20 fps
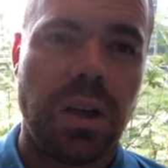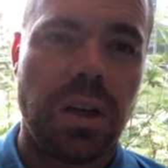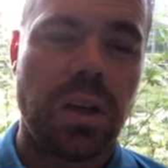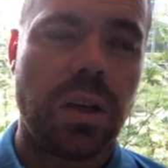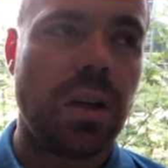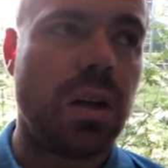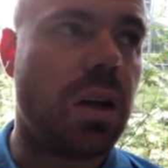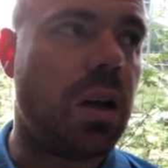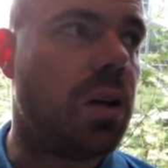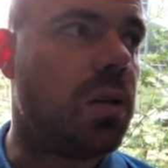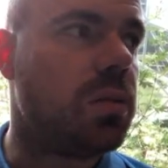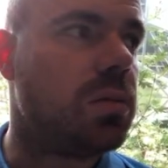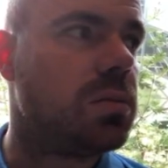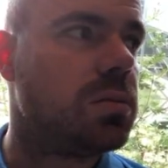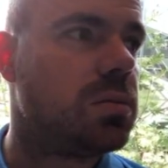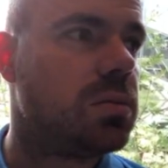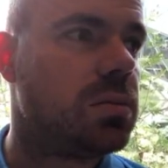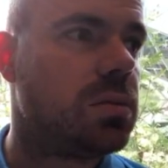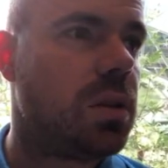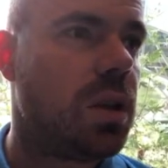you know,
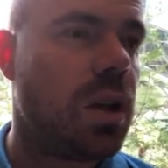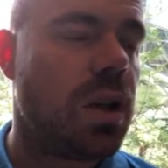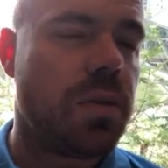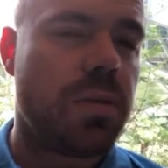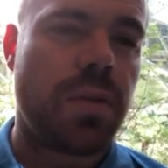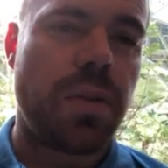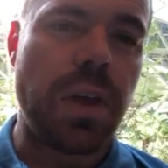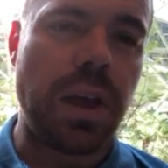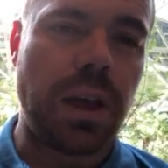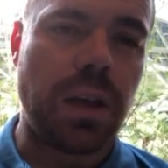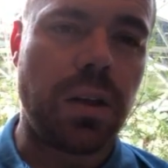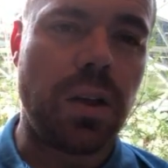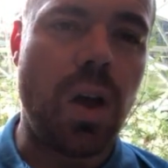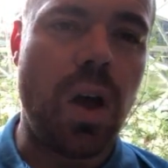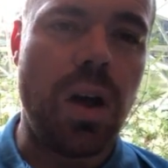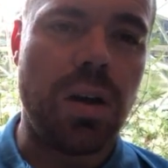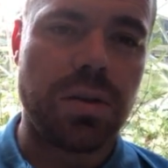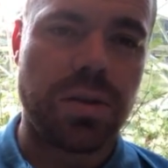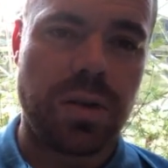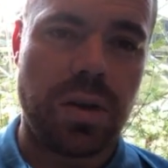thinking
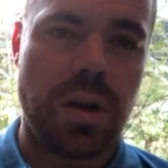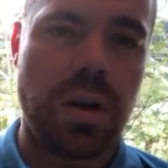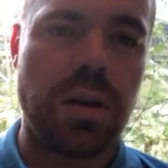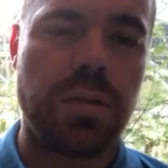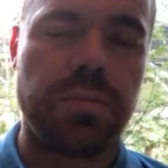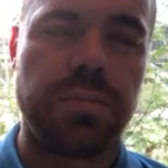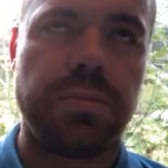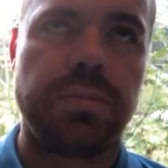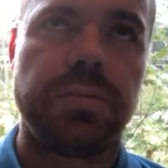long term,